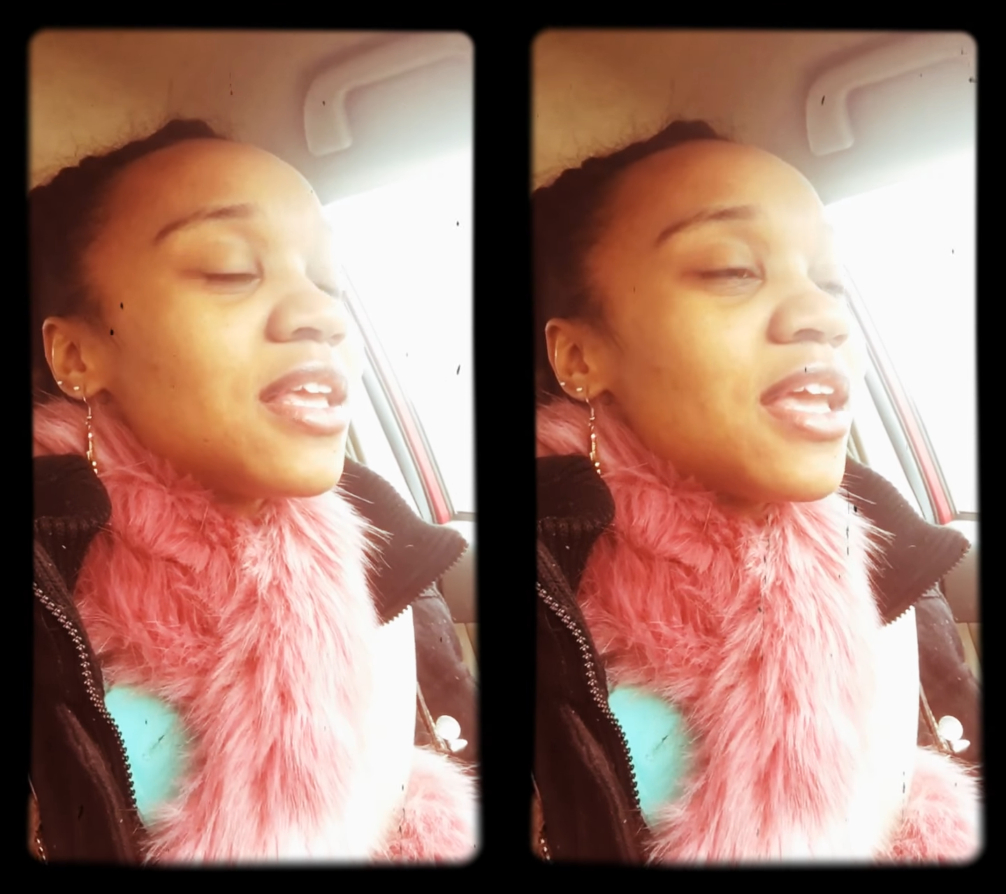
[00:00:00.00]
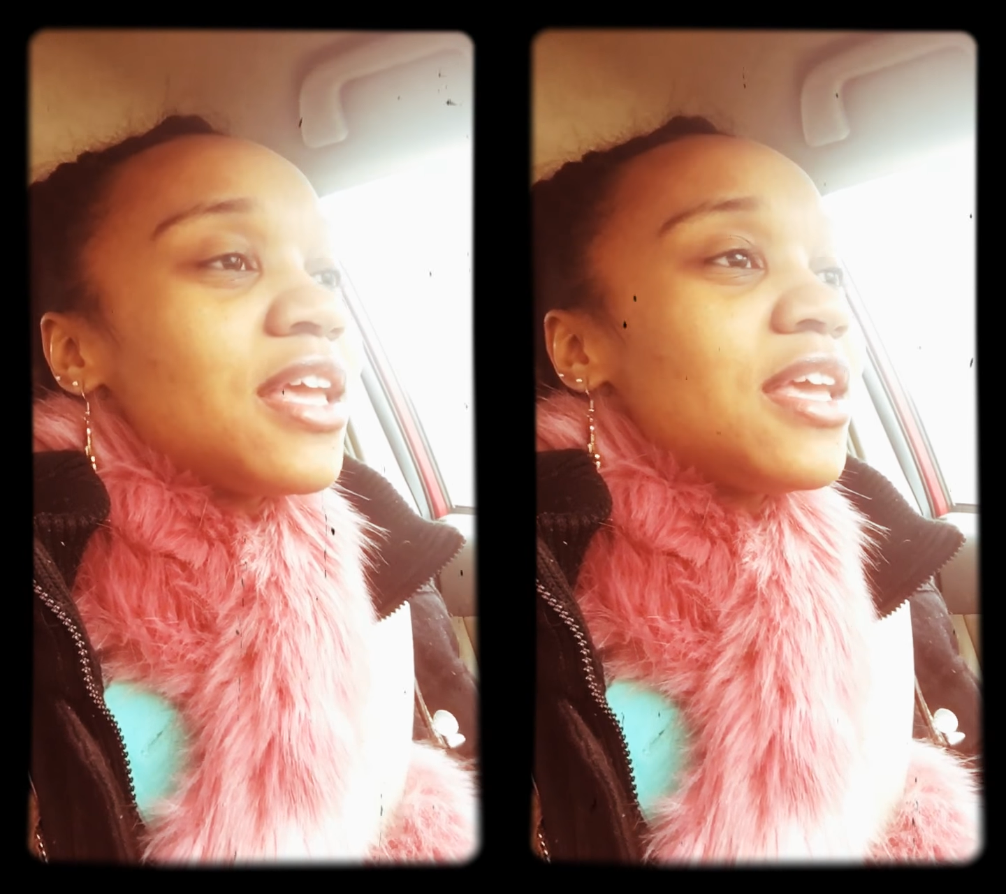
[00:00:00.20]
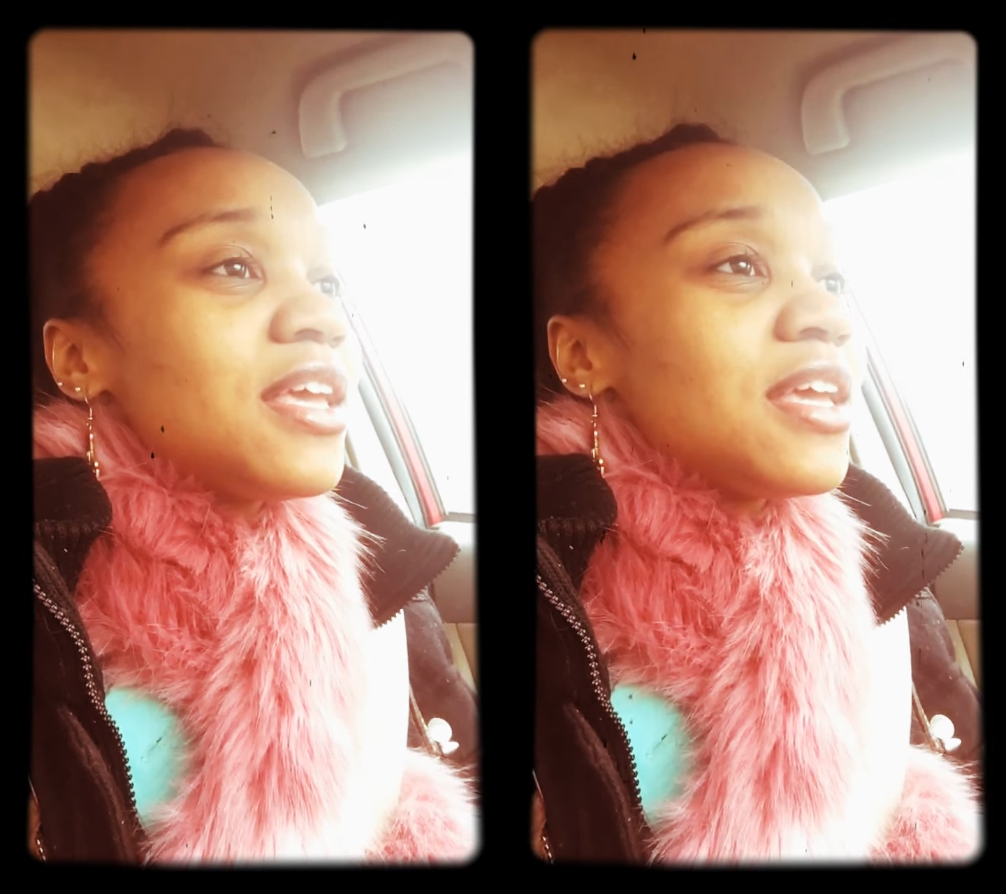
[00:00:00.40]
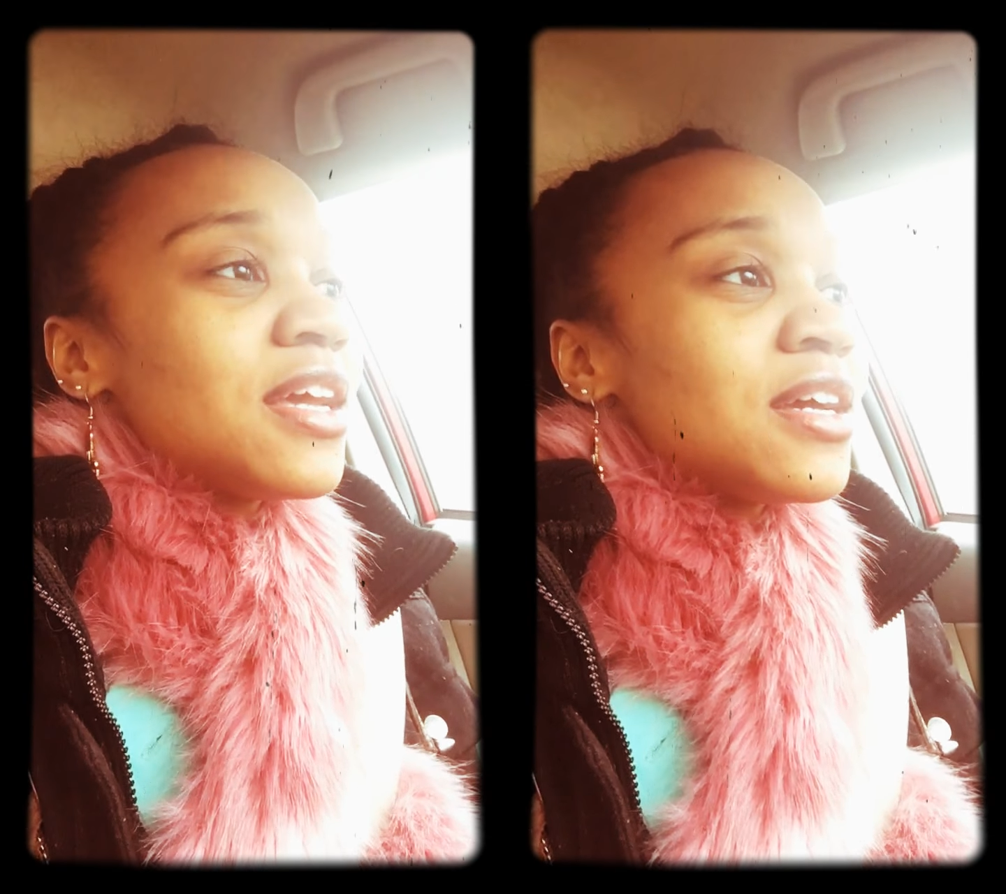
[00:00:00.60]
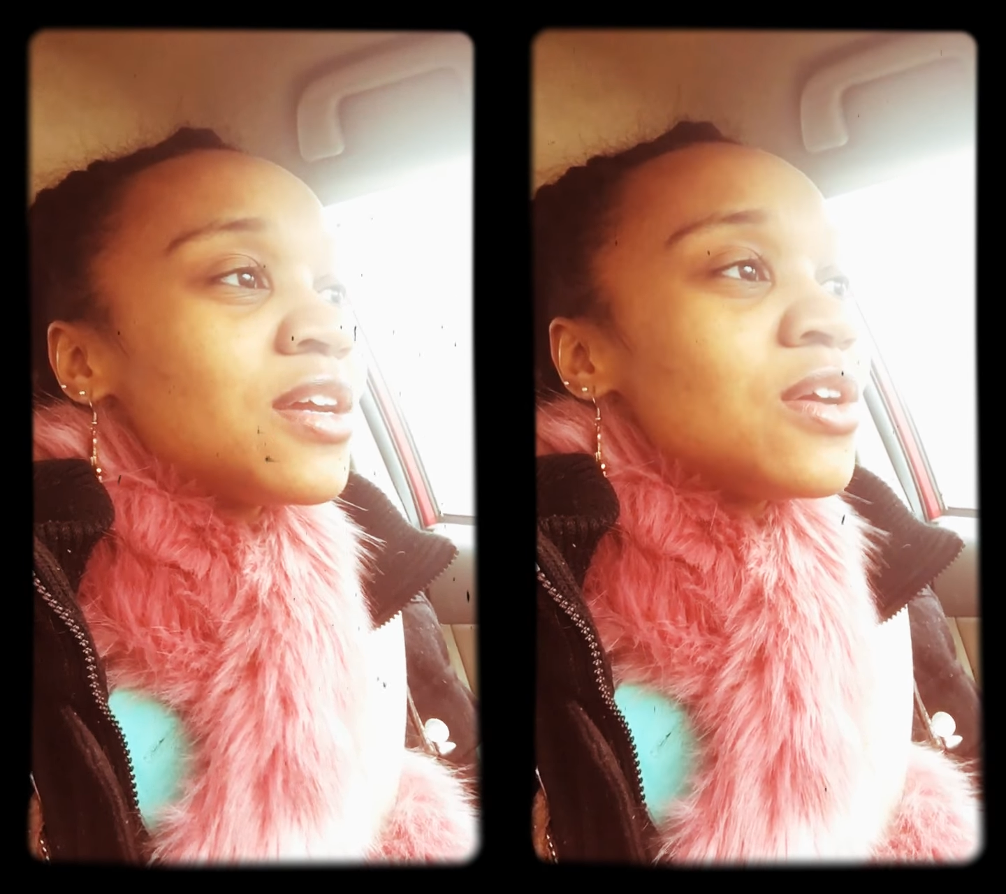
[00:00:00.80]

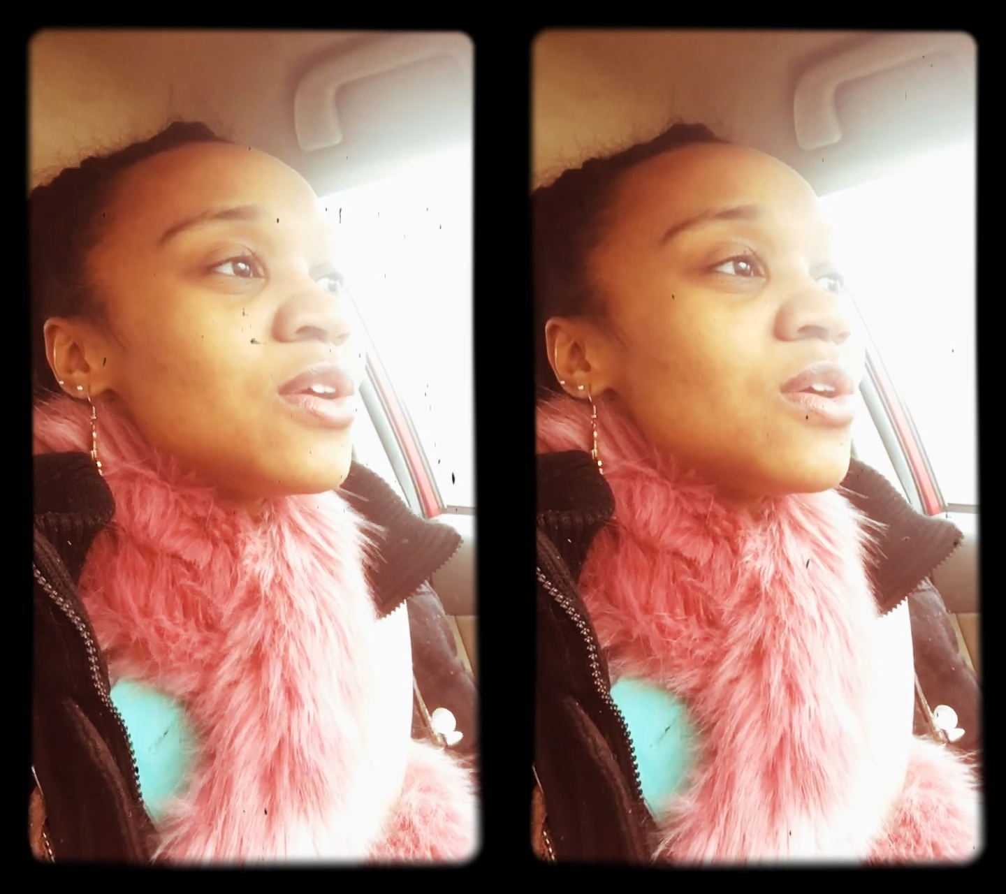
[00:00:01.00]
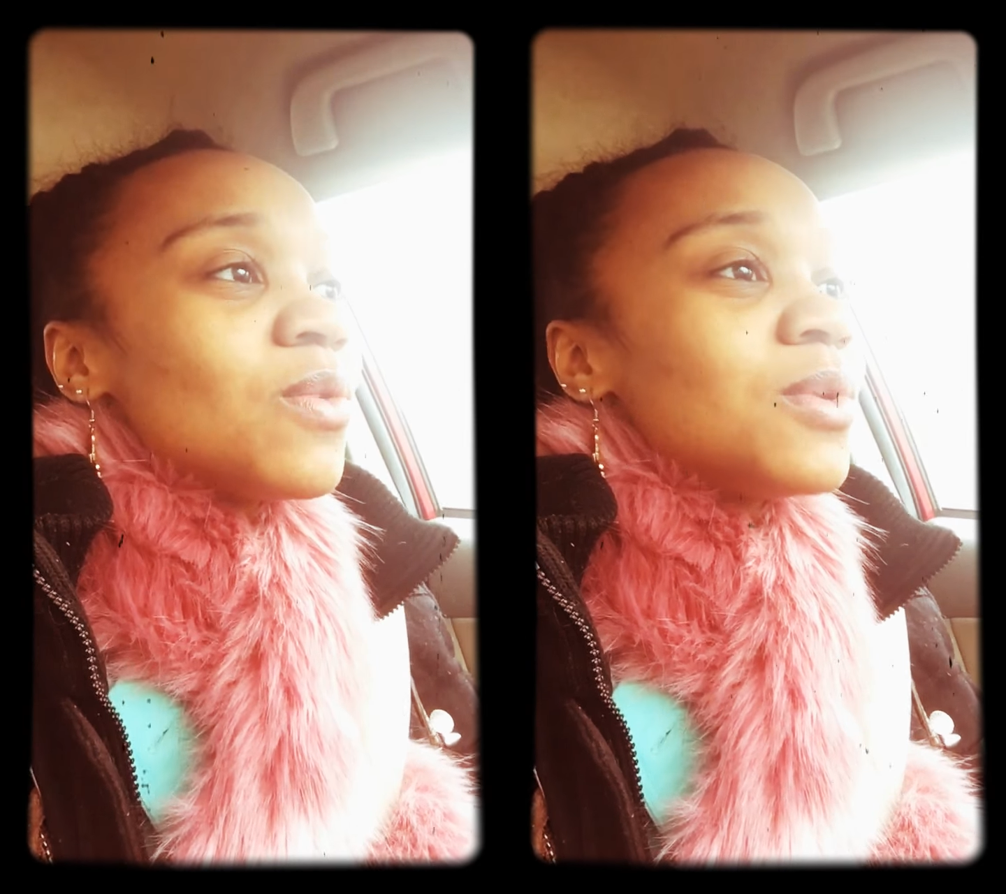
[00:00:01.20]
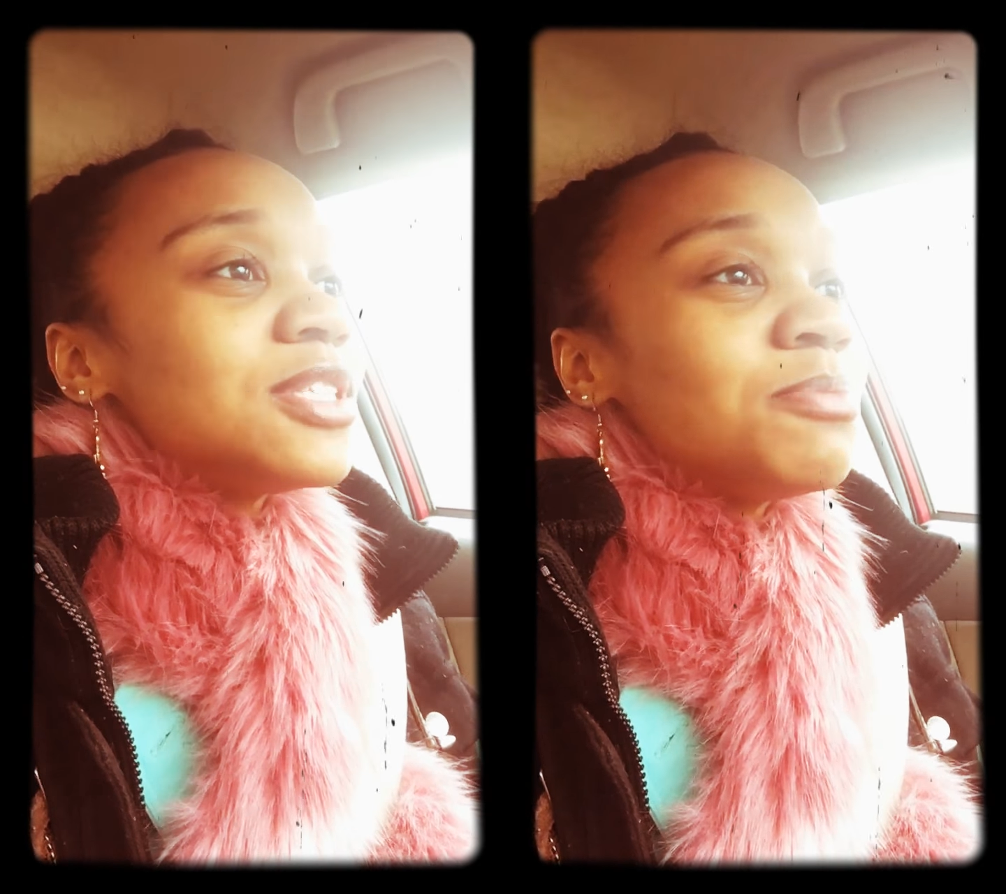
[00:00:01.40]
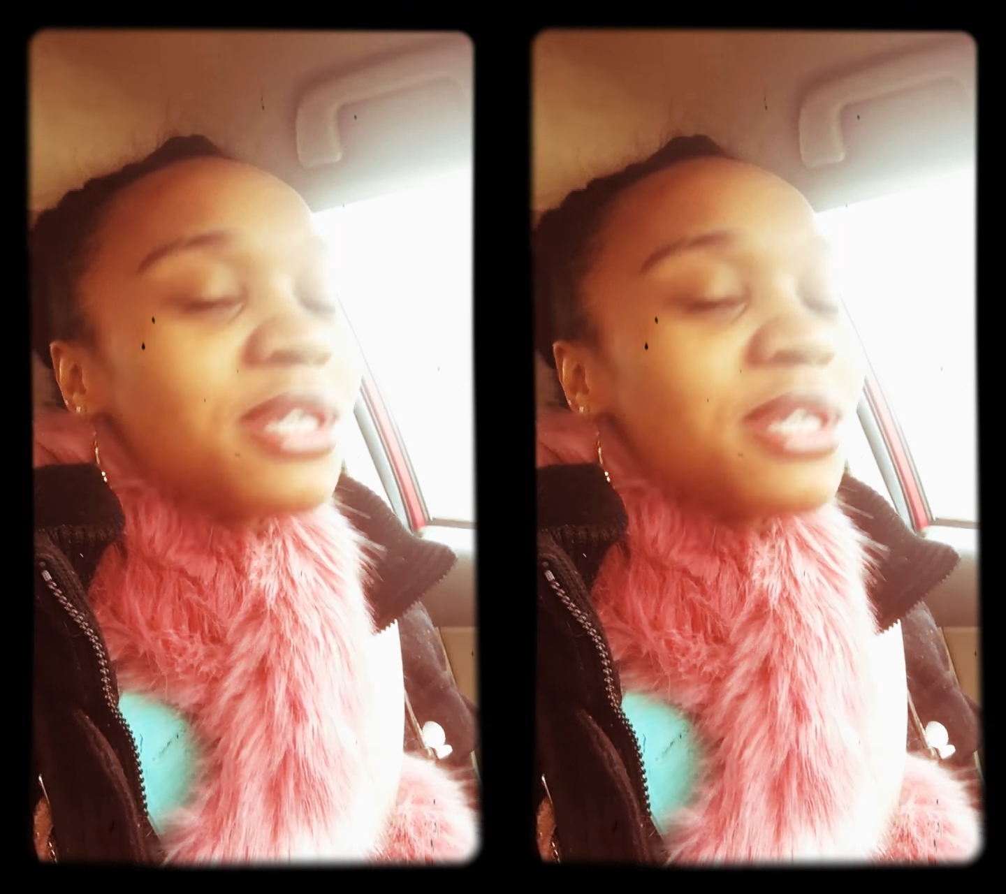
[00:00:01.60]
he was